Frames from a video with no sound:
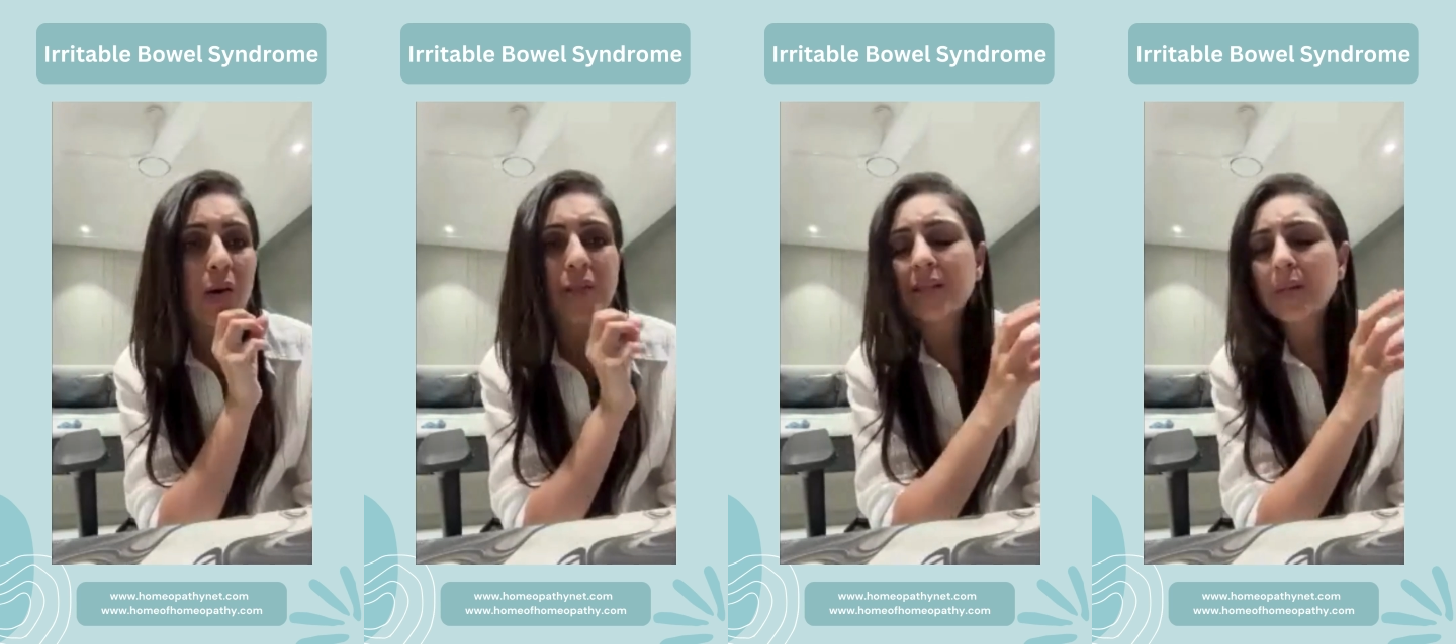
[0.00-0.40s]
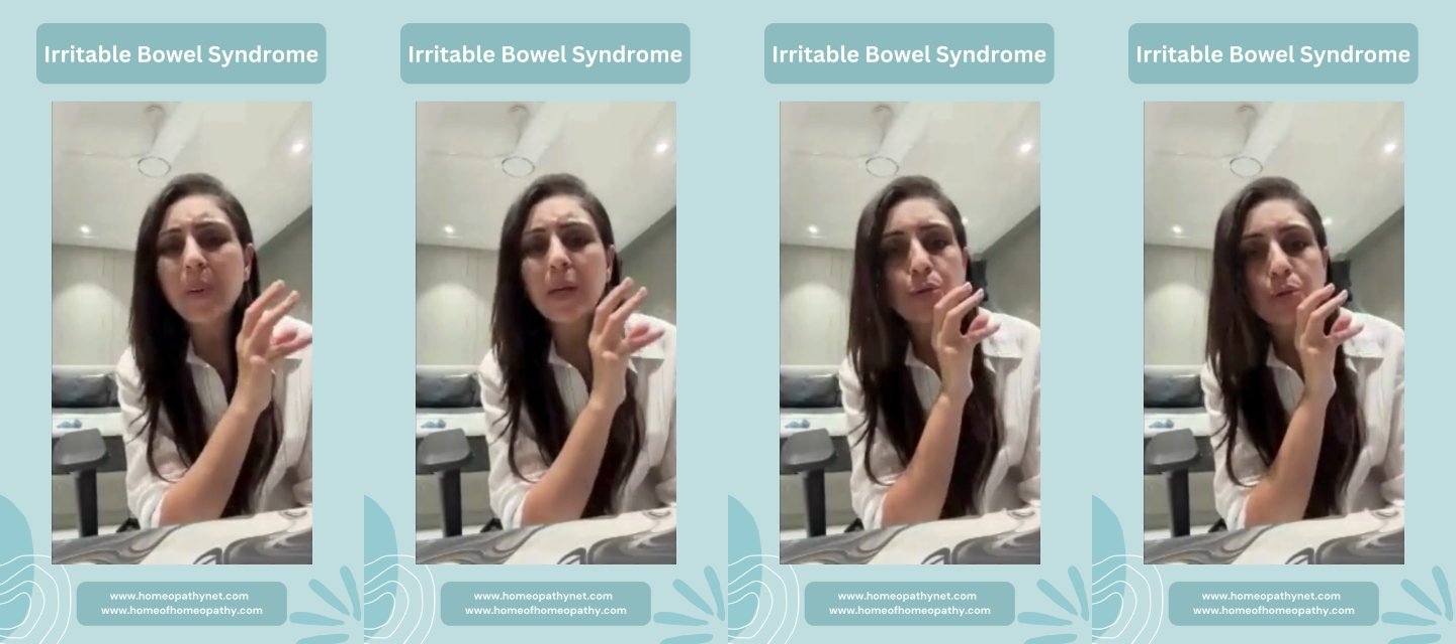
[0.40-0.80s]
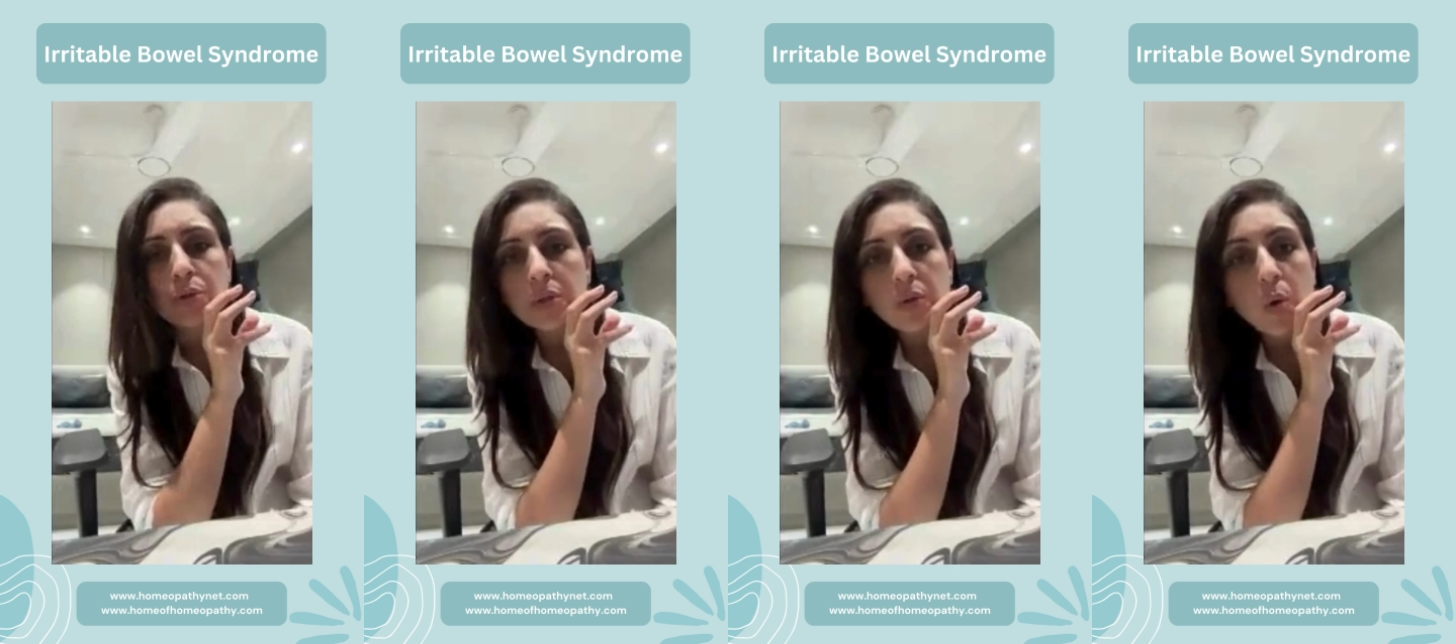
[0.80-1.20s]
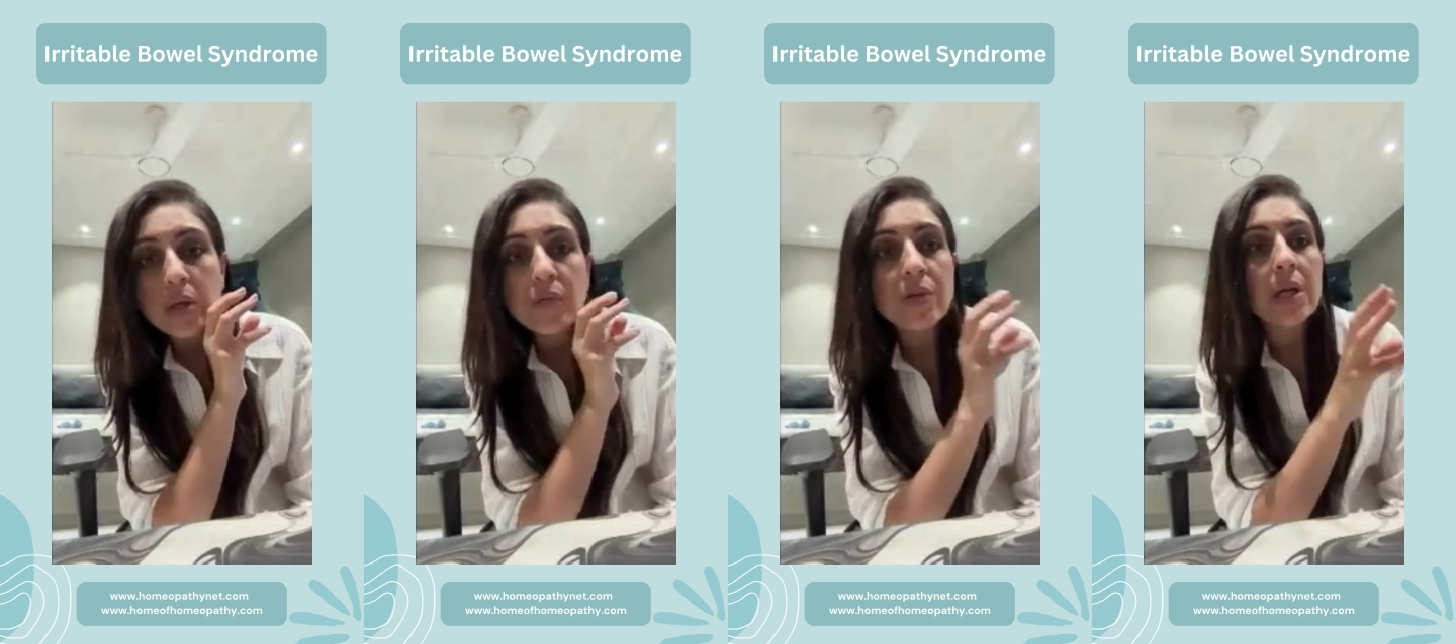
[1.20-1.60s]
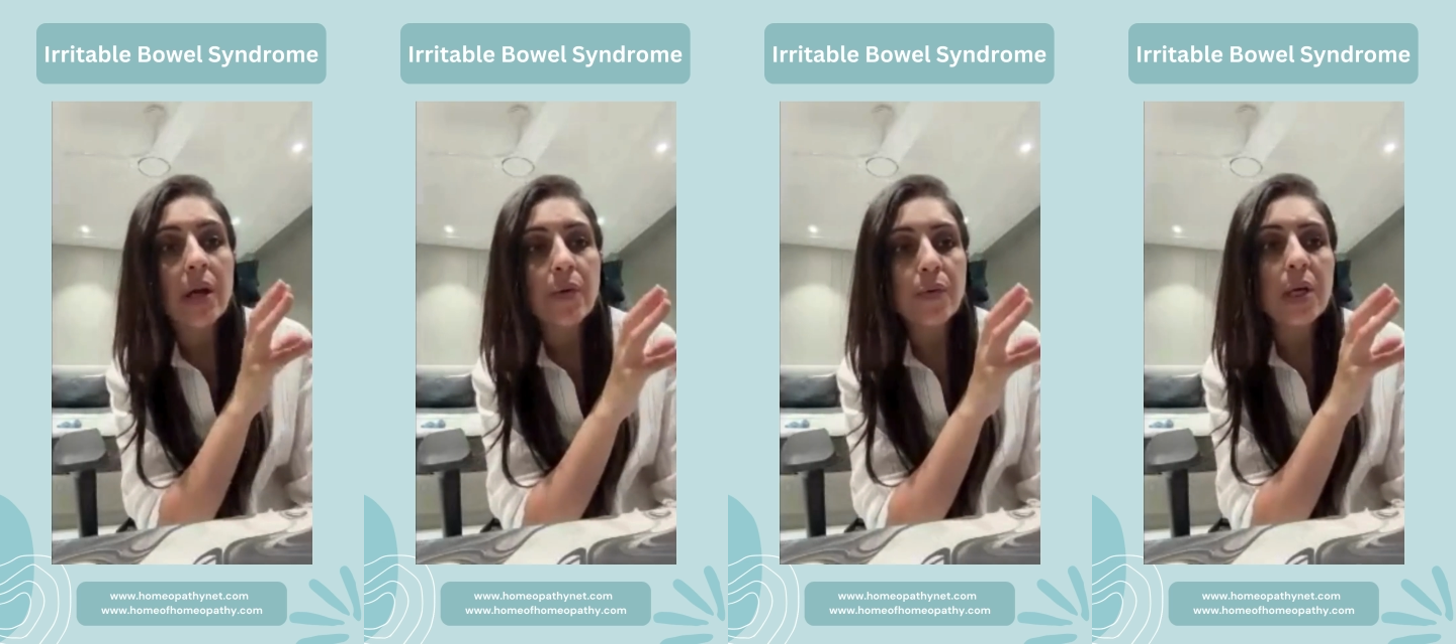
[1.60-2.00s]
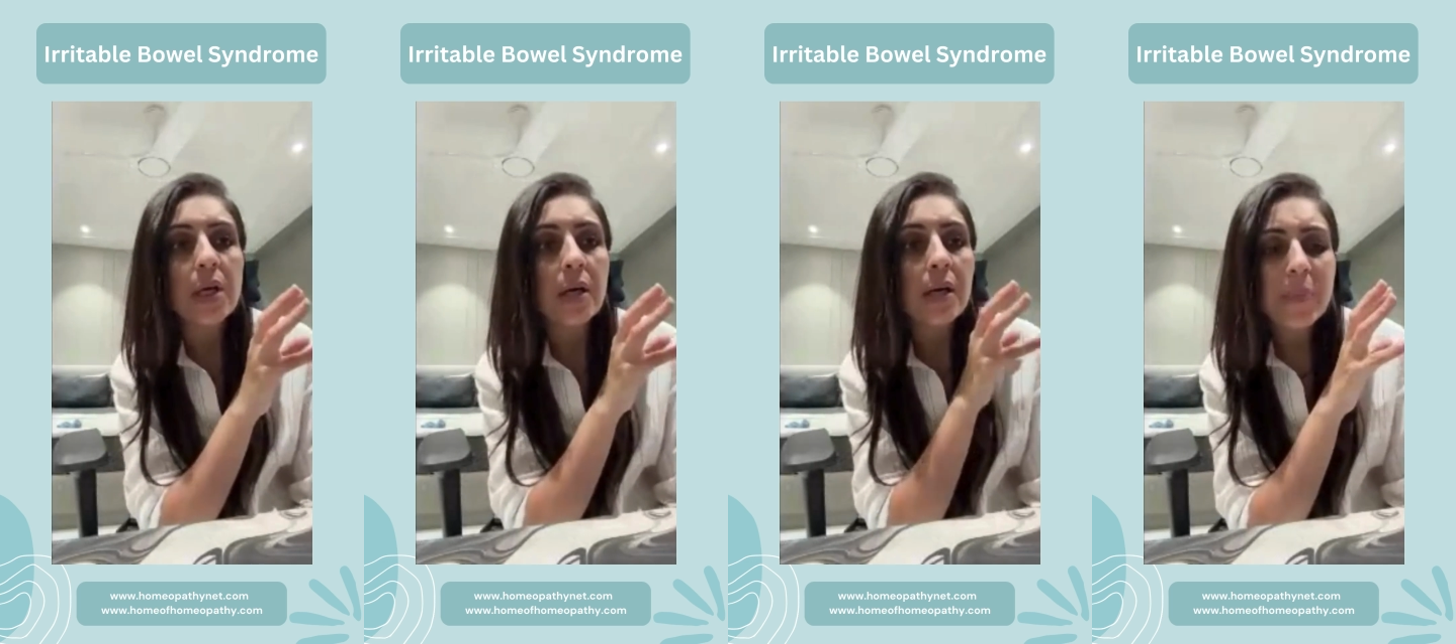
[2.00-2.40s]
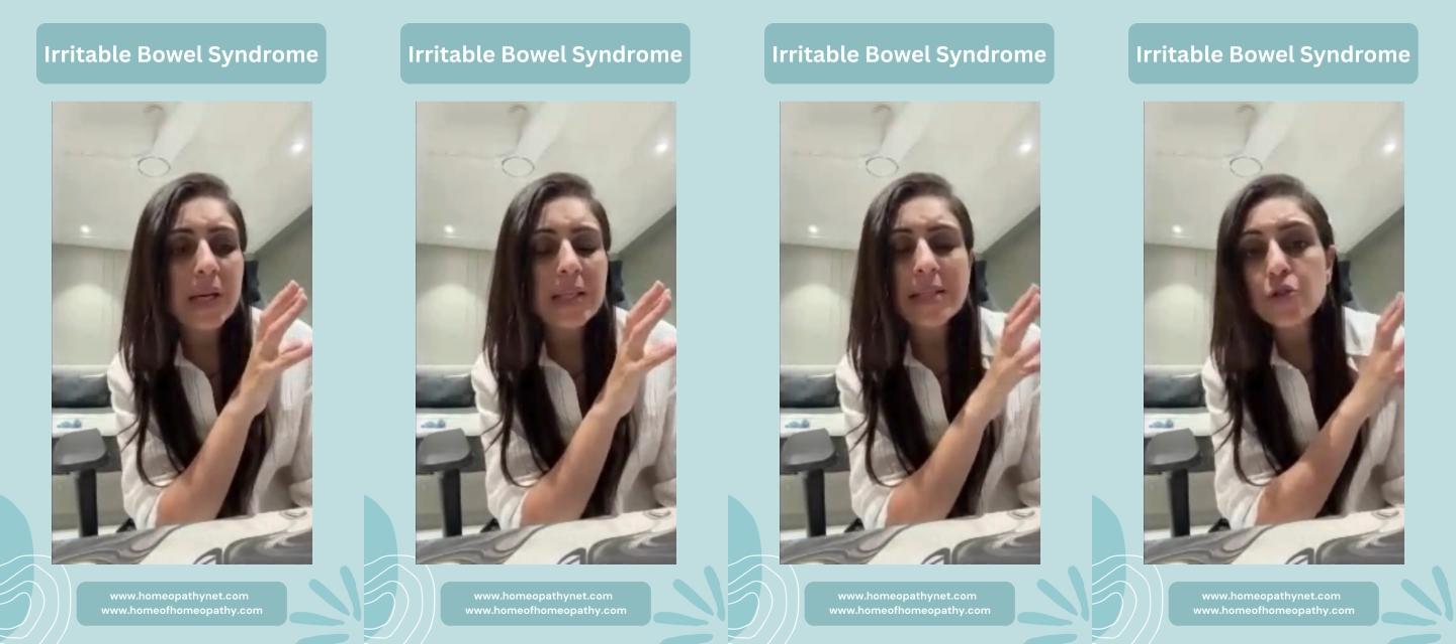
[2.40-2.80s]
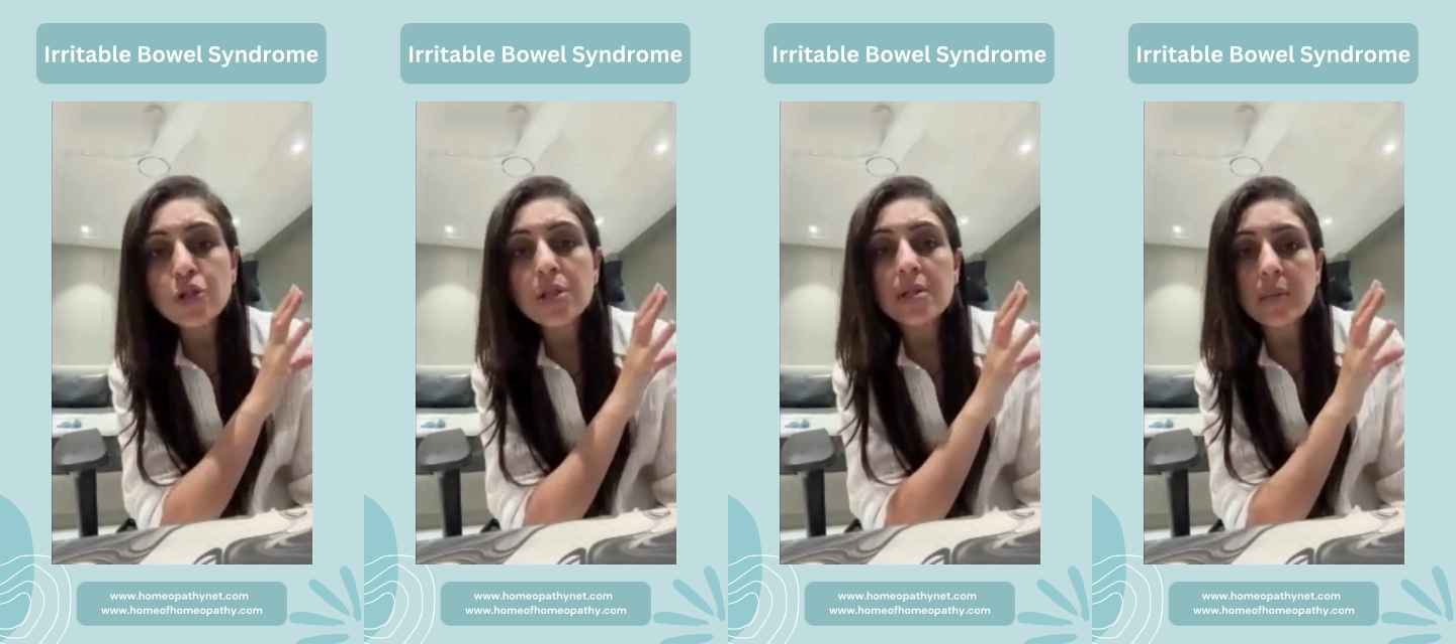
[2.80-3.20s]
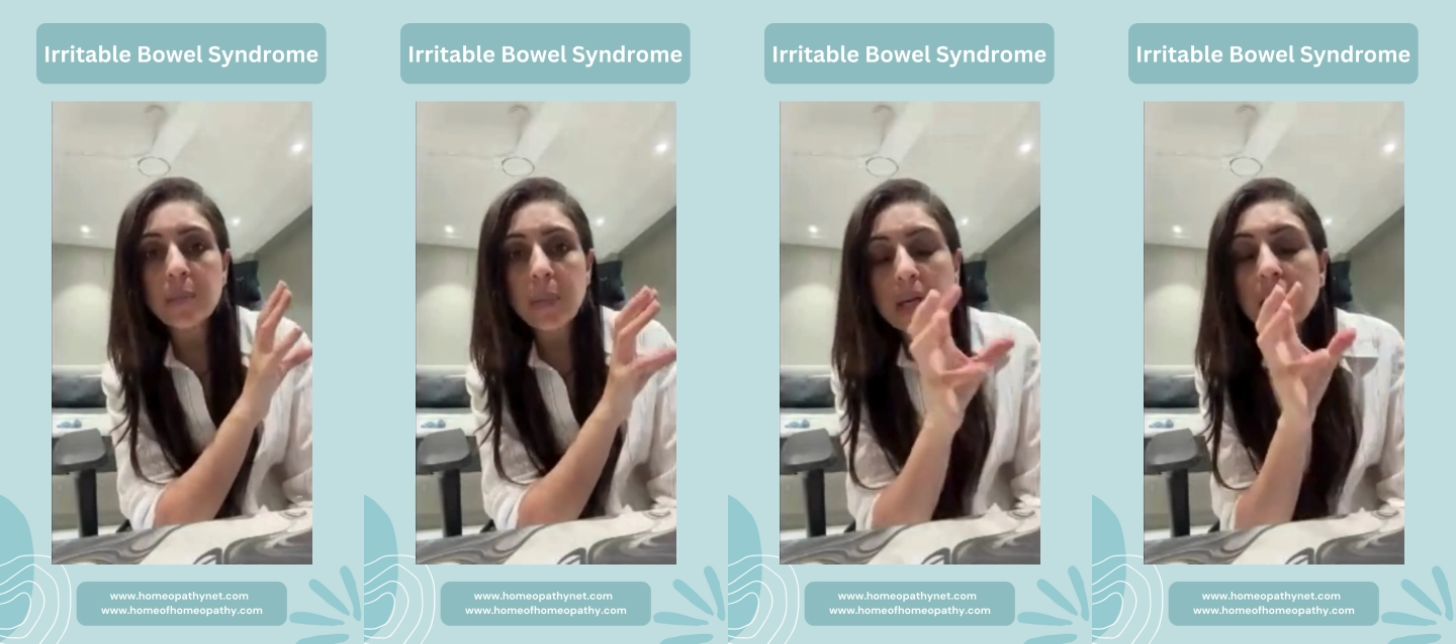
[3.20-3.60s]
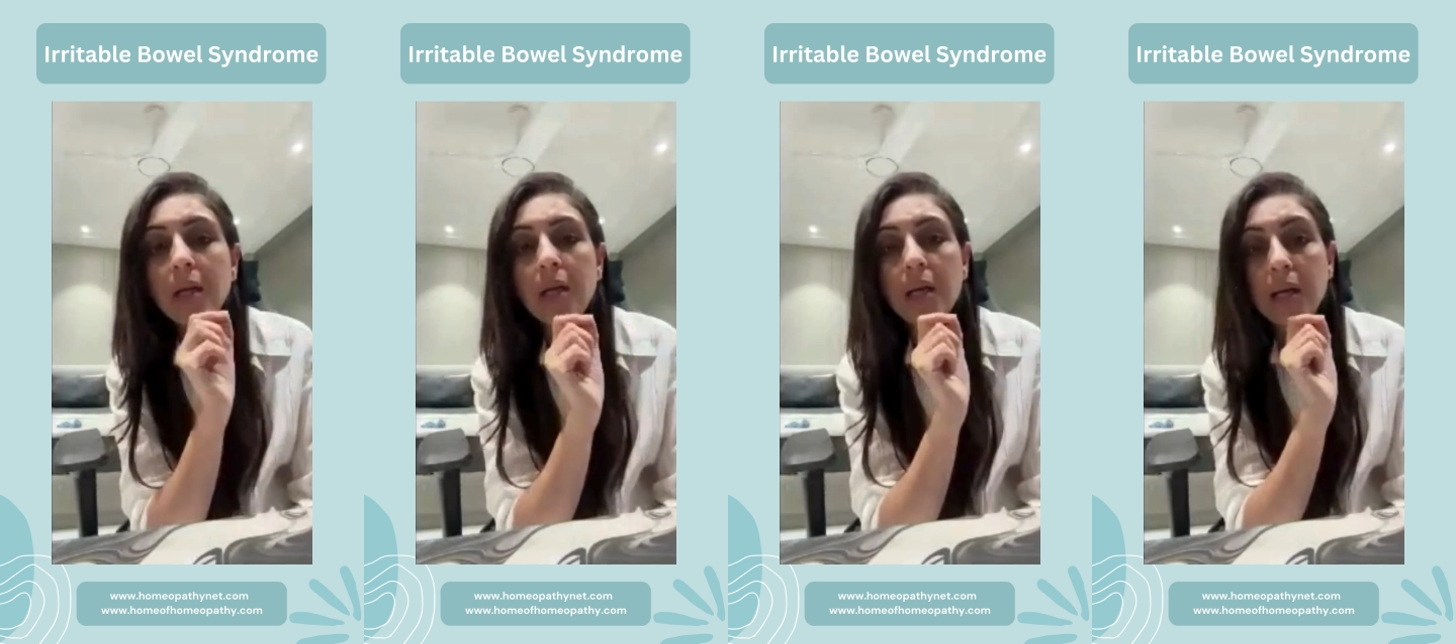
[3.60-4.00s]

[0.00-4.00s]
constipation, or even diarrhea, but it is just medically